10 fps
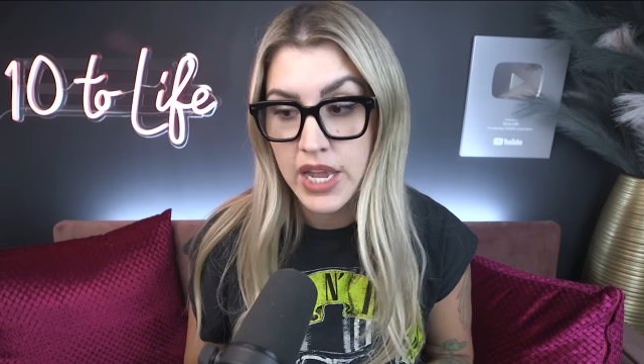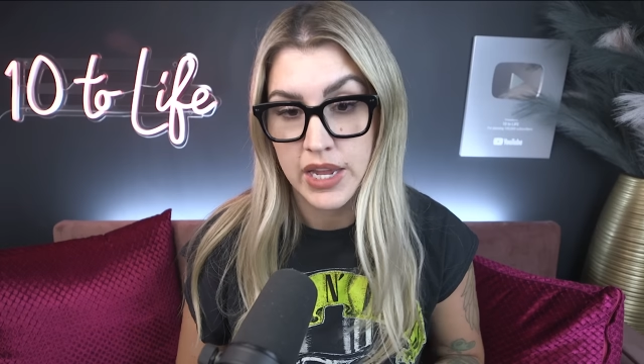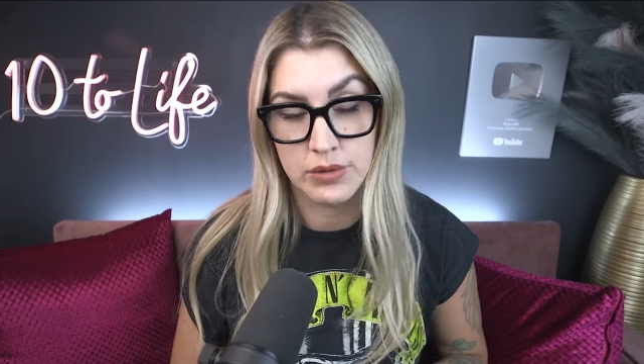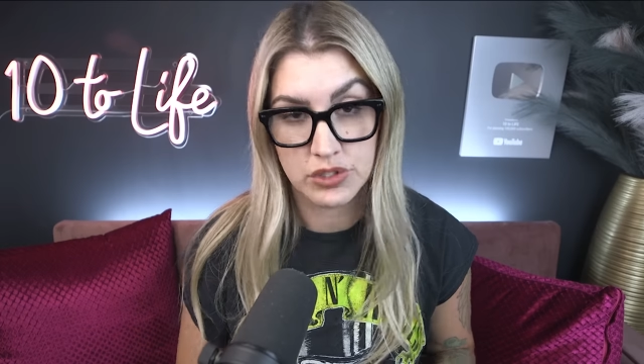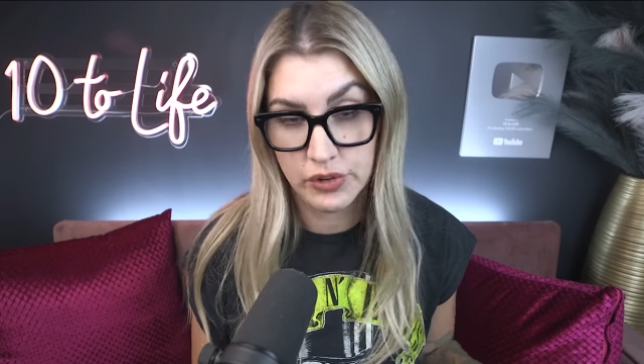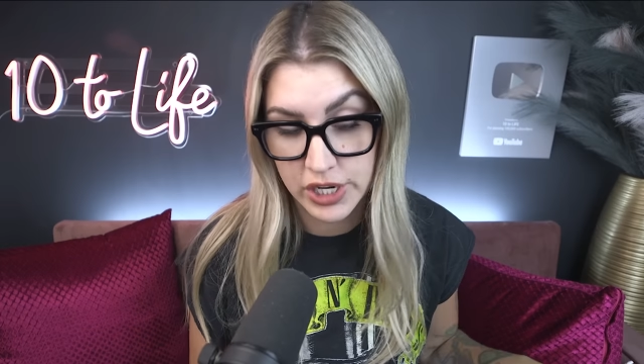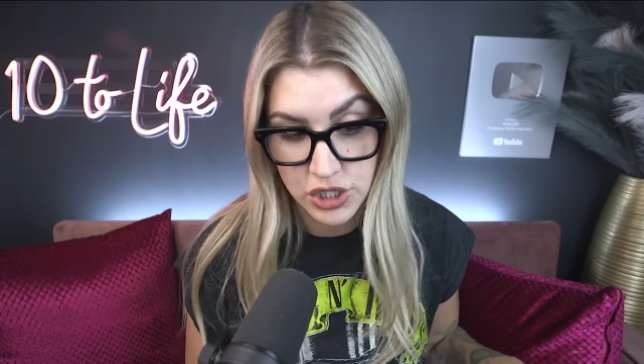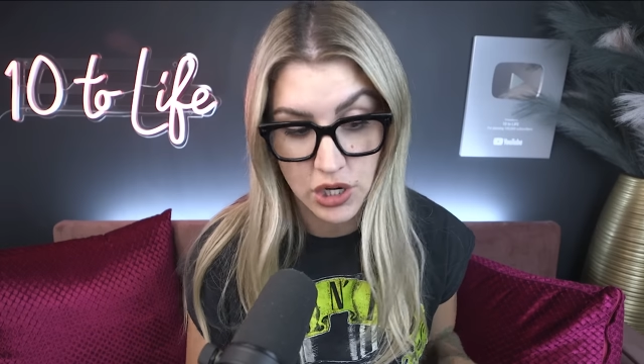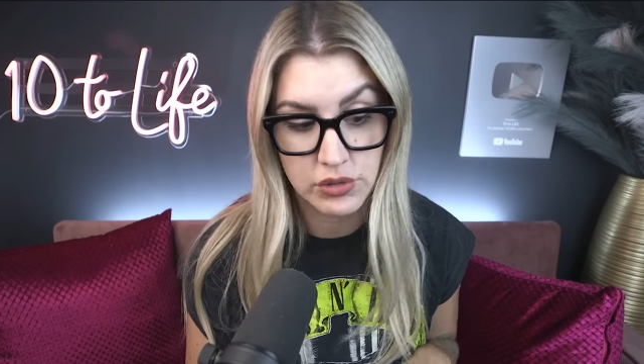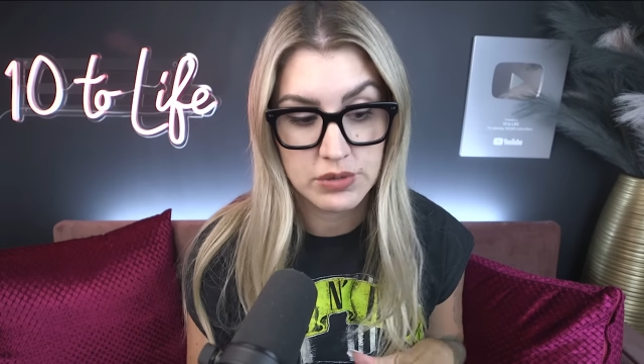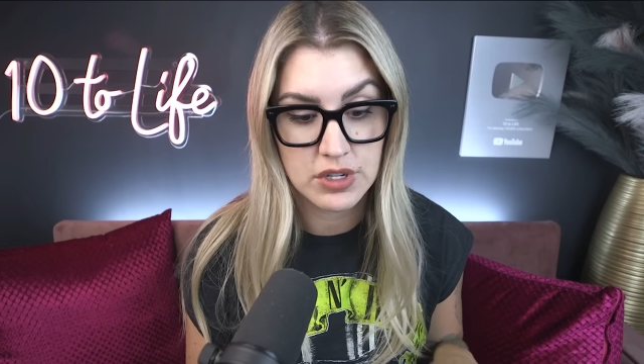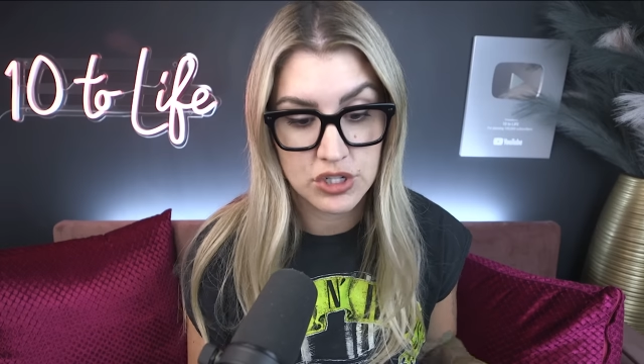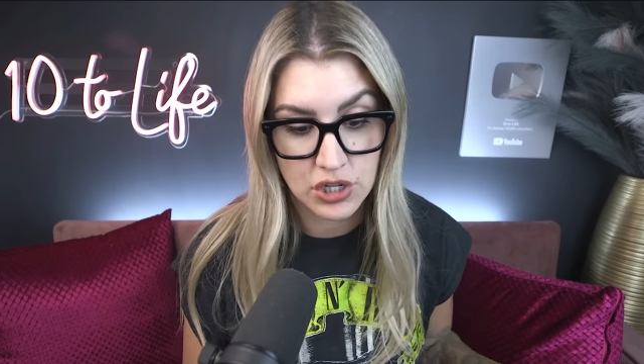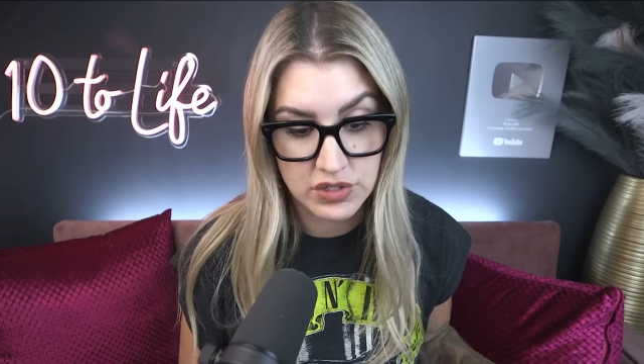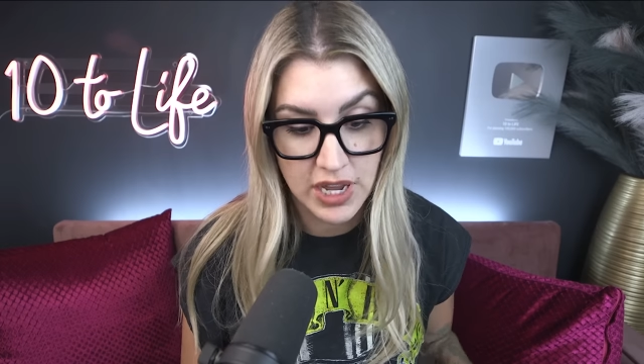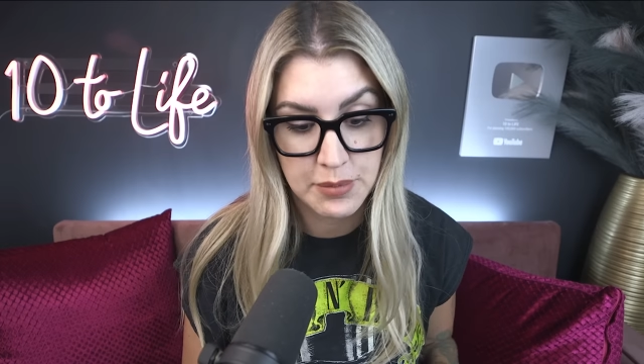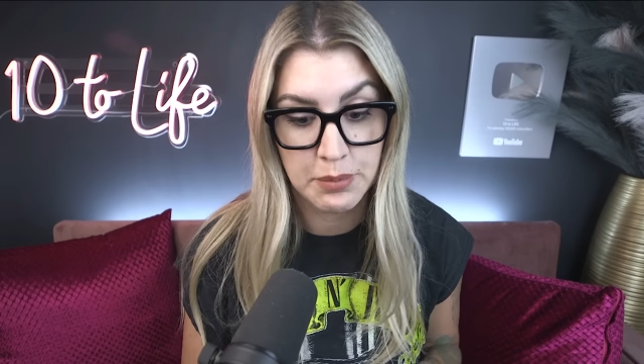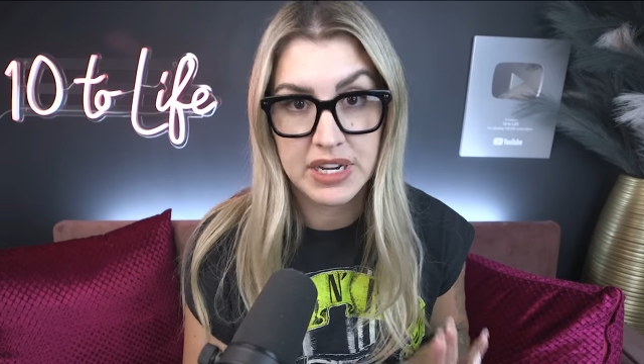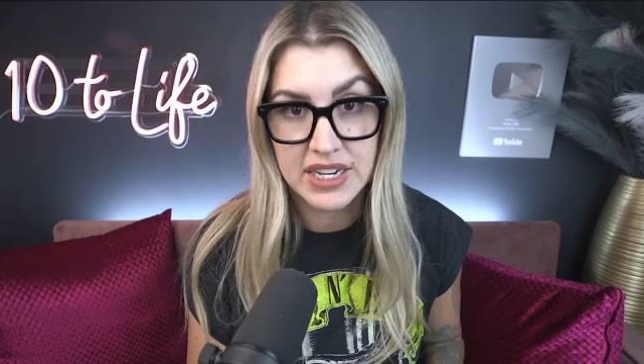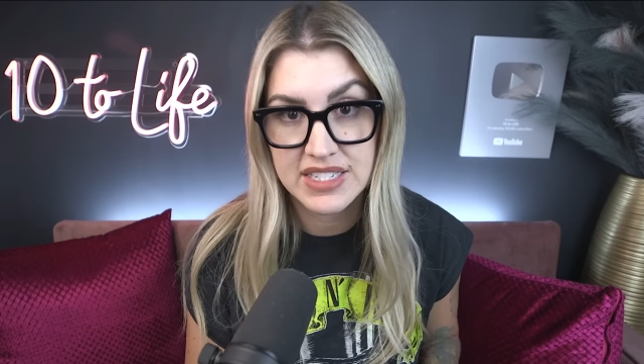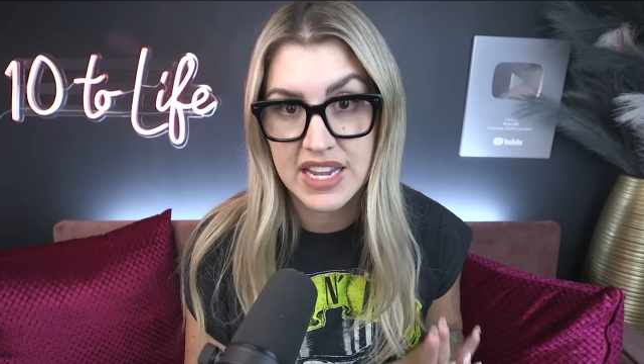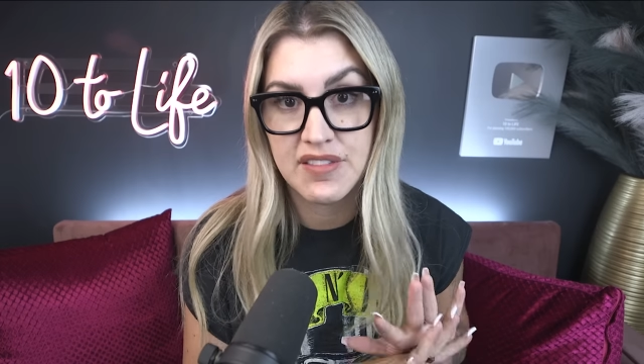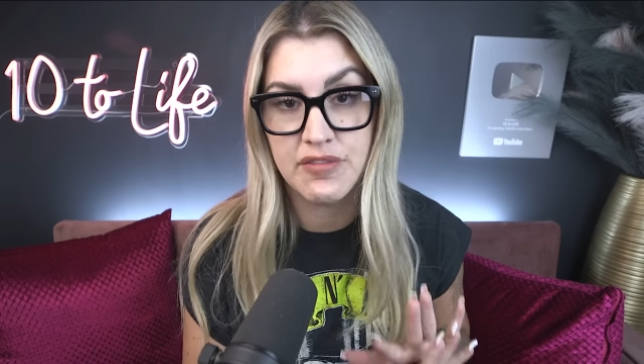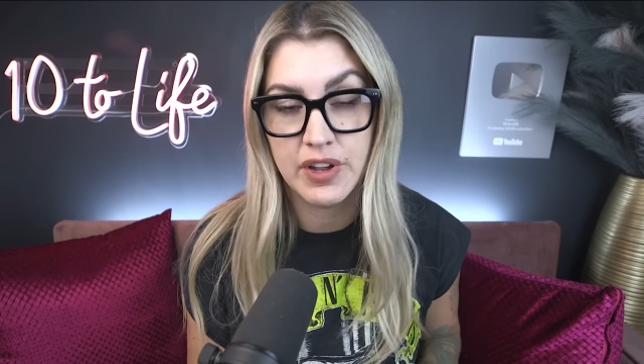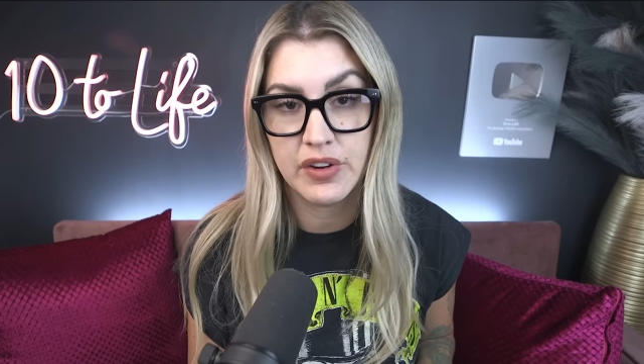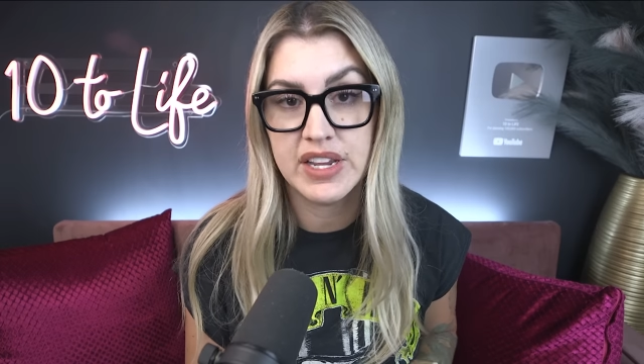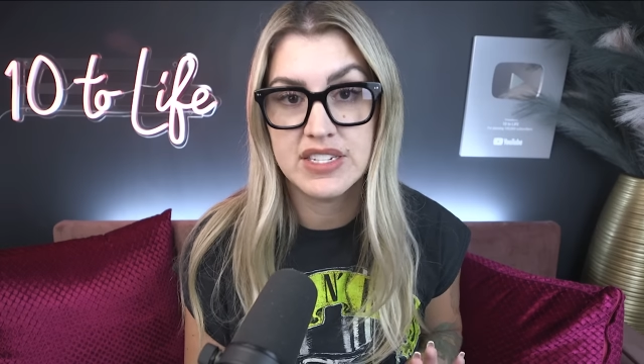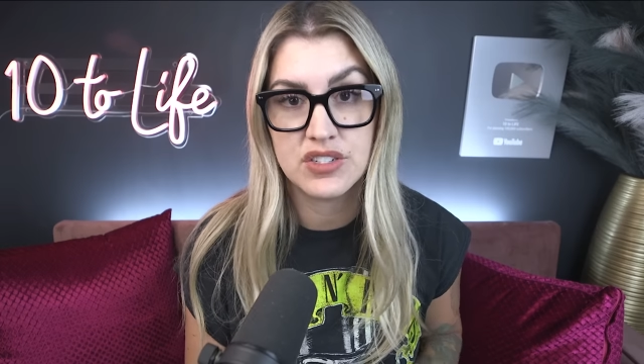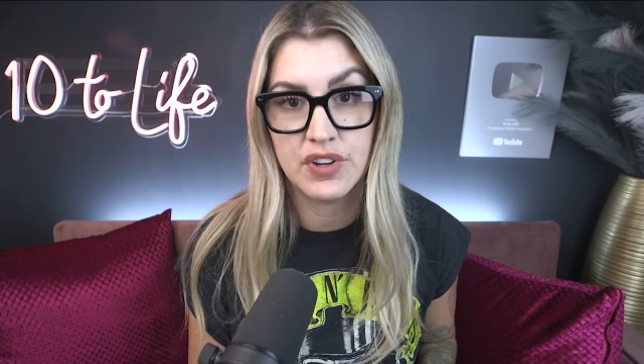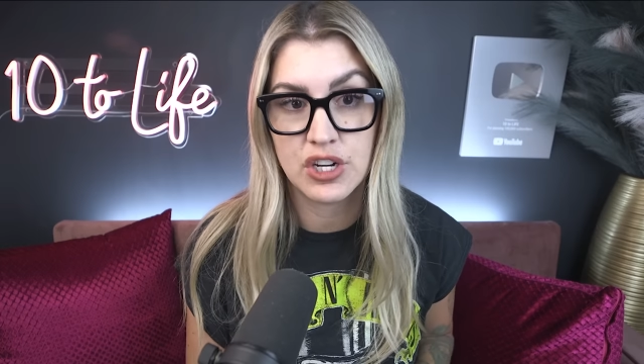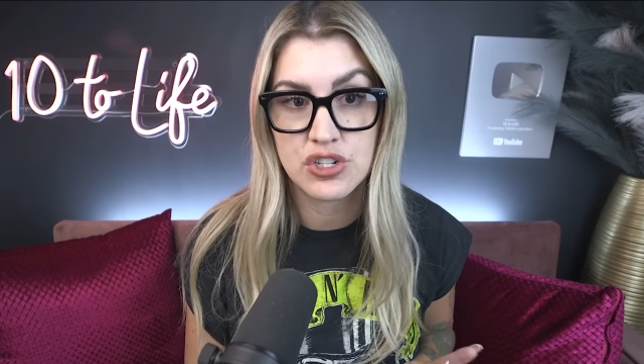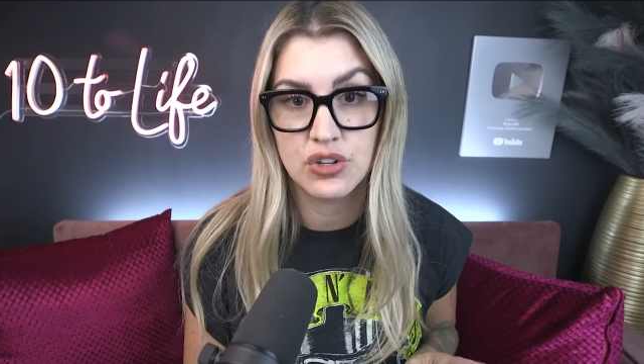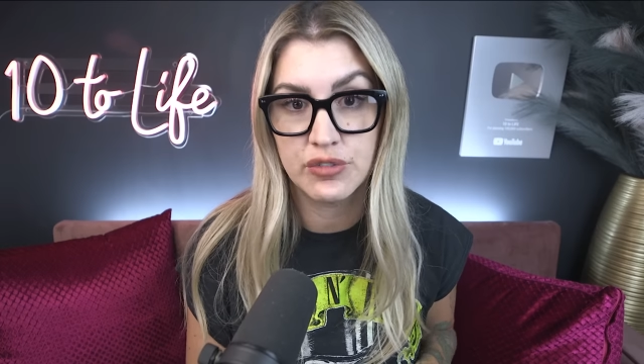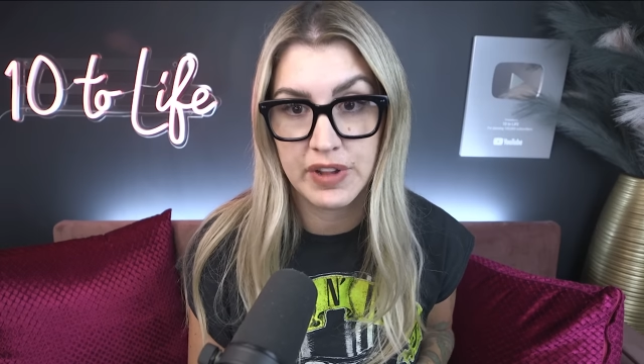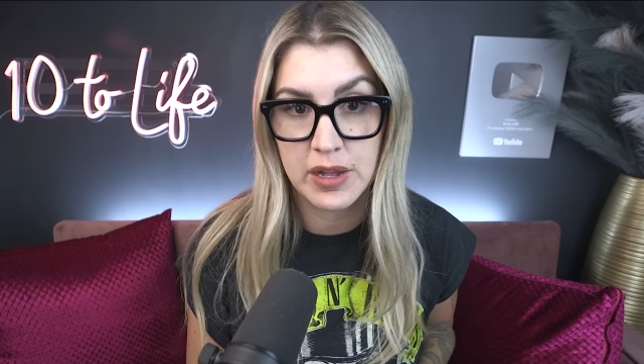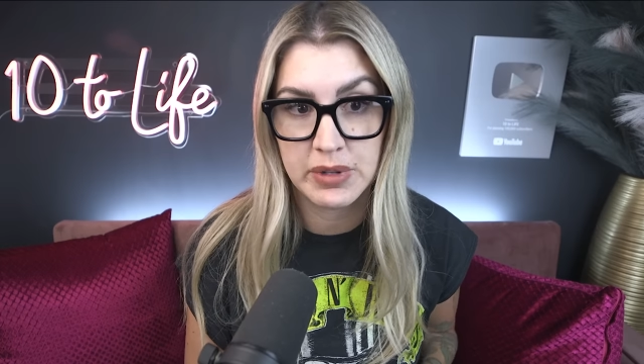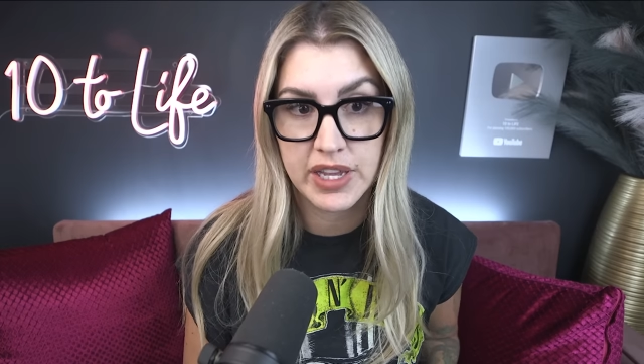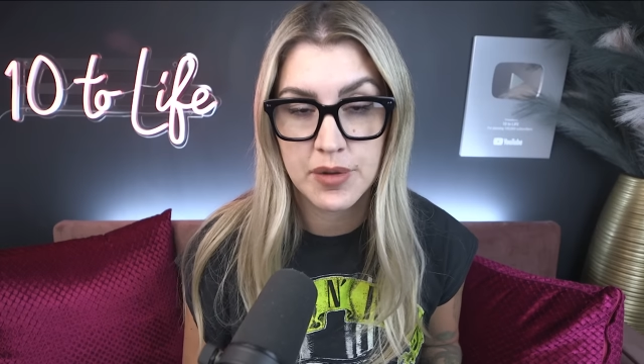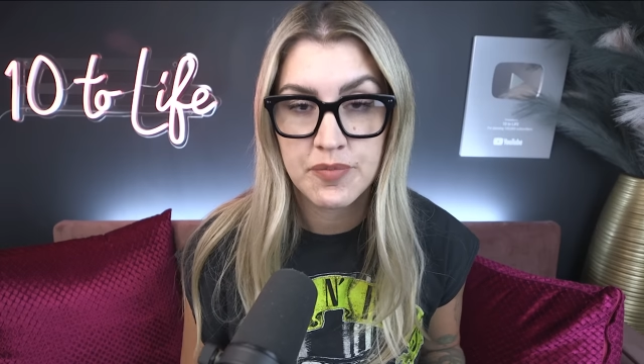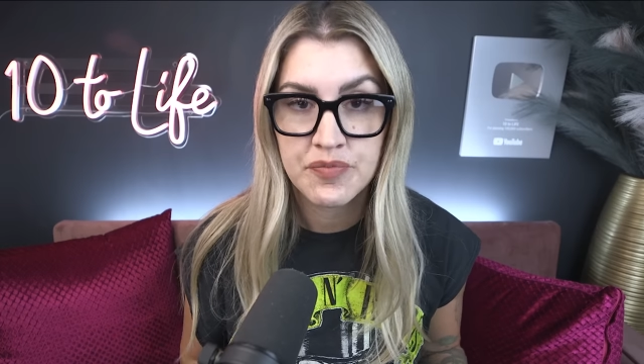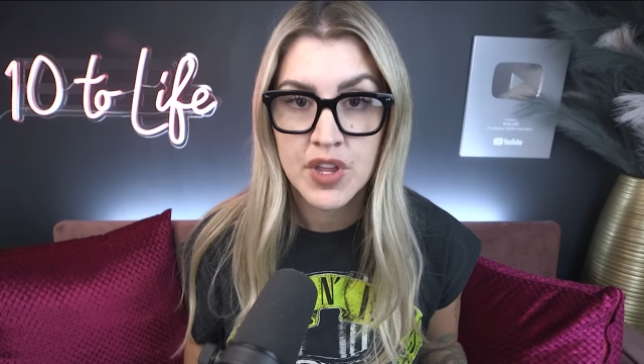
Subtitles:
It was a great show, it was on Showtime, but it is a very dysfunctional family.